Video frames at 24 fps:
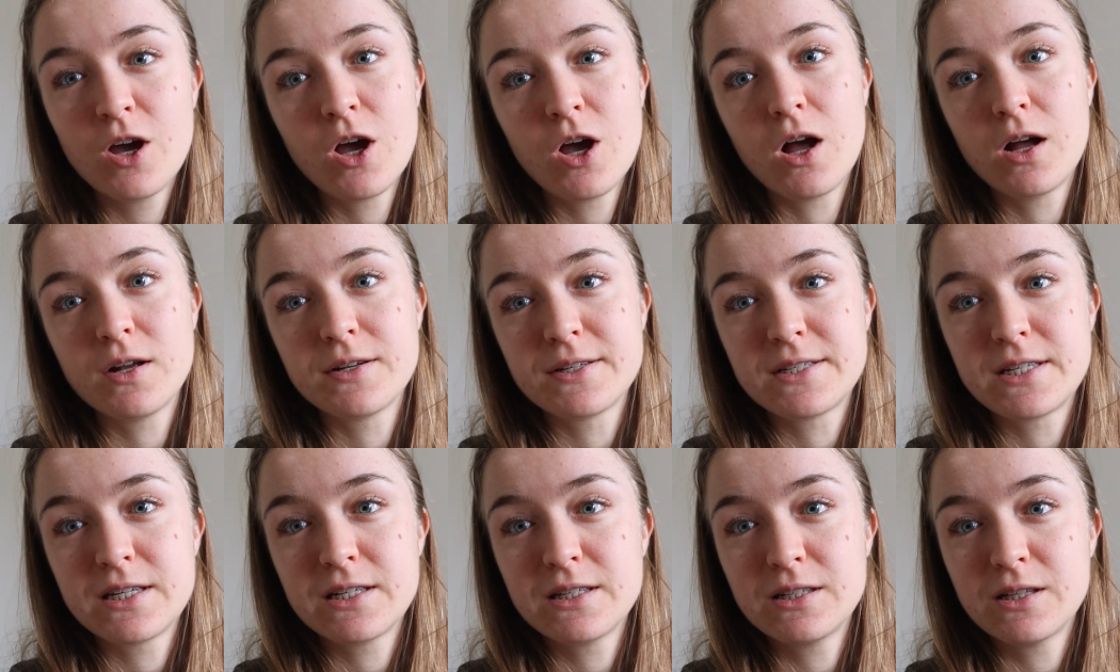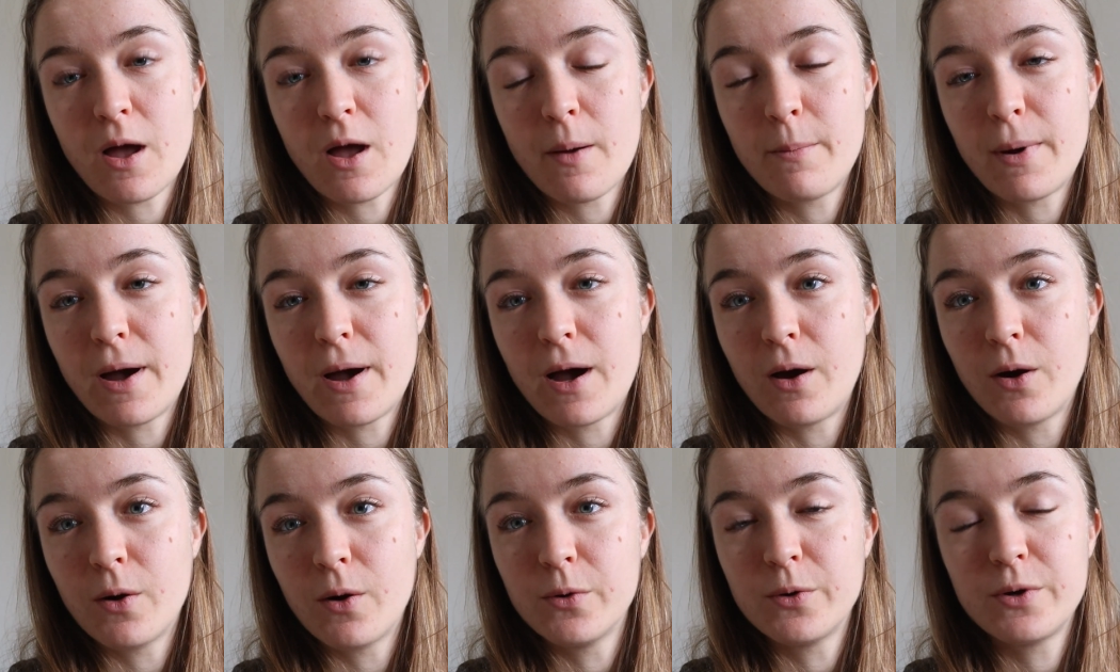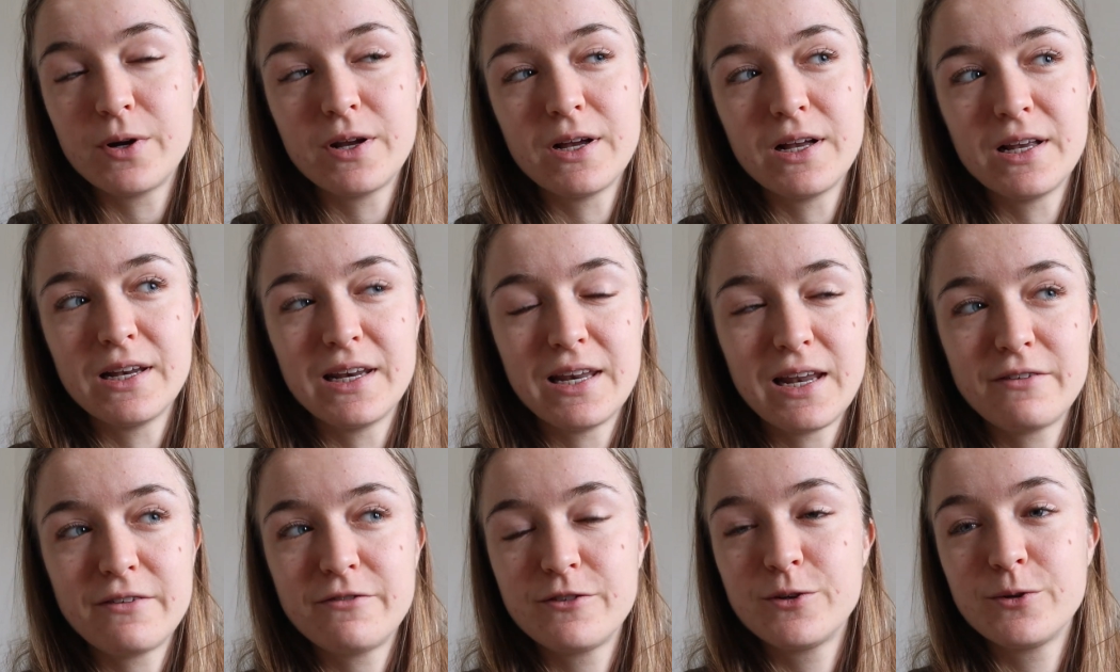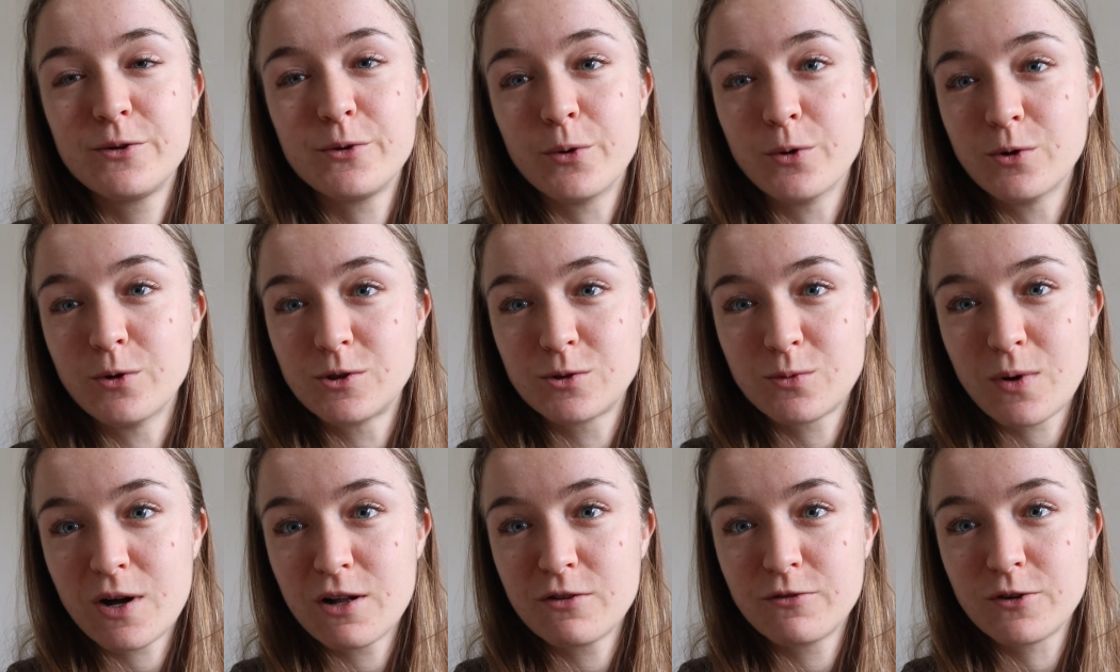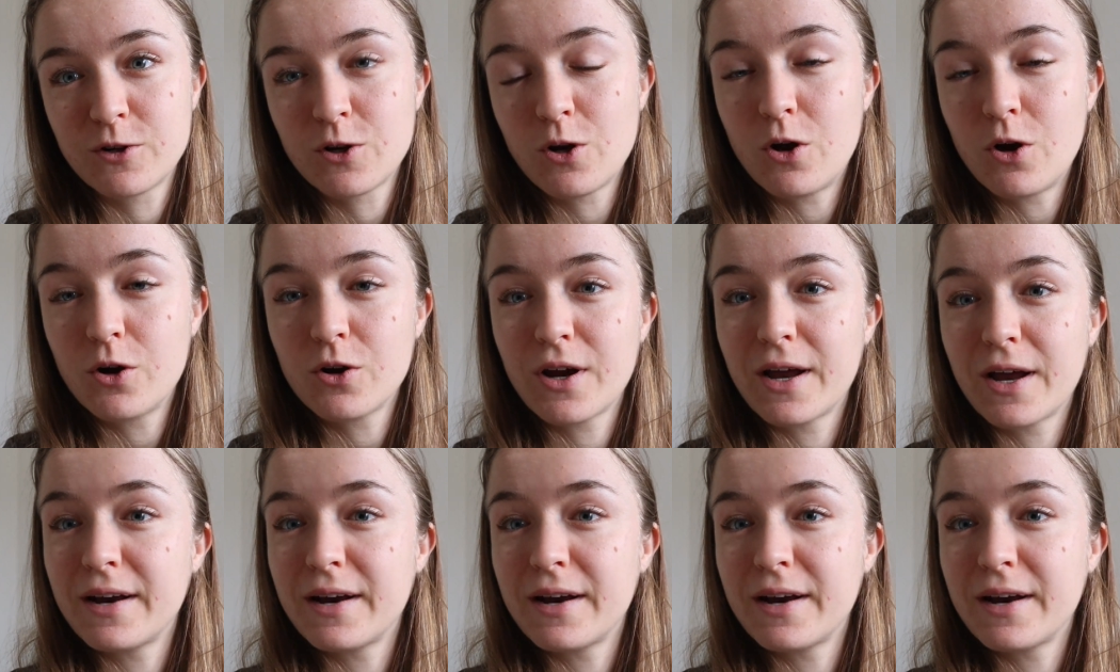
until about 11 or 12 o'clock.